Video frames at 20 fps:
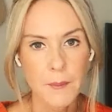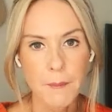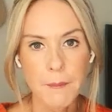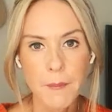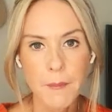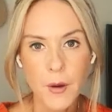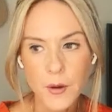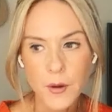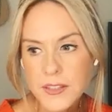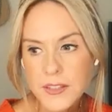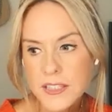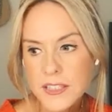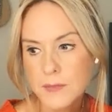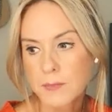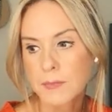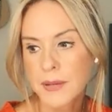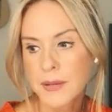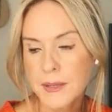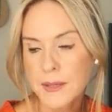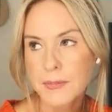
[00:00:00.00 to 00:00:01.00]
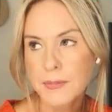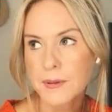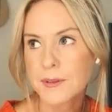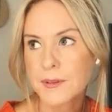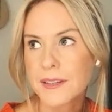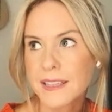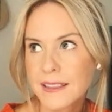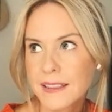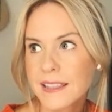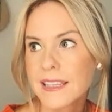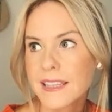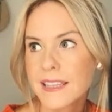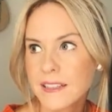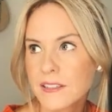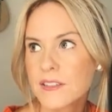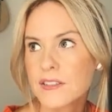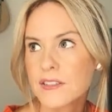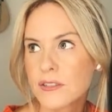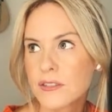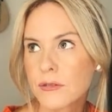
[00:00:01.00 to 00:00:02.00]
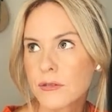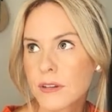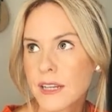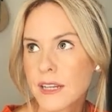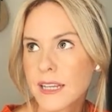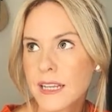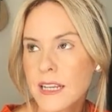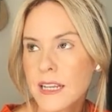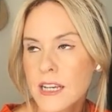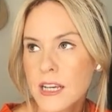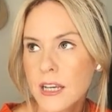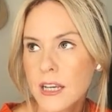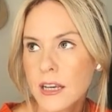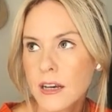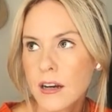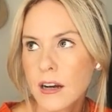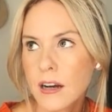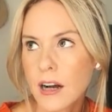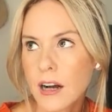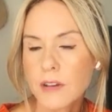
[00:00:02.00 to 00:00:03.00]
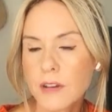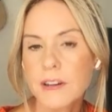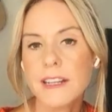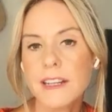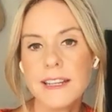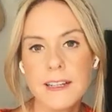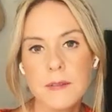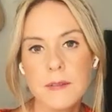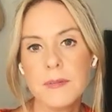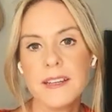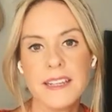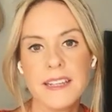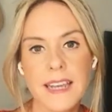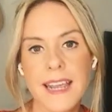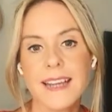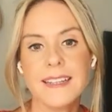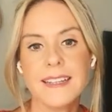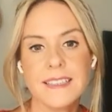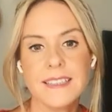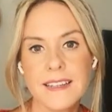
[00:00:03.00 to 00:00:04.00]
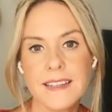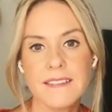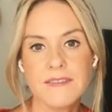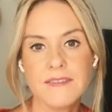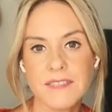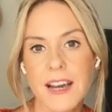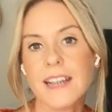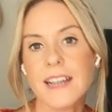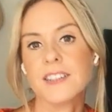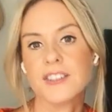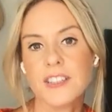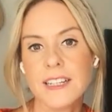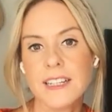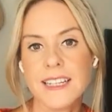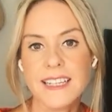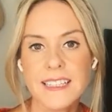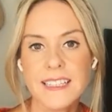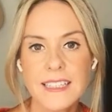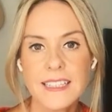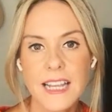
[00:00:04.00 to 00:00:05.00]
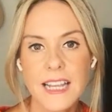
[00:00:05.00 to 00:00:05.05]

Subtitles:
Most people in the industry are a little bit negative, actually.